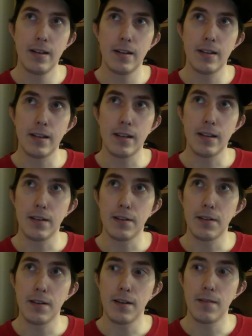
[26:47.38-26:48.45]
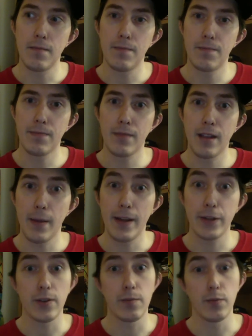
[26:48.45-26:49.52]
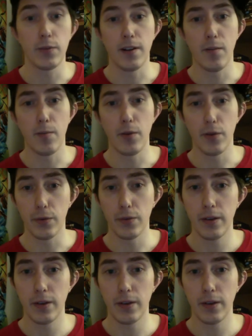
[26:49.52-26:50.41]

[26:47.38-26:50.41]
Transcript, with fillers: because uh, that script was never produced.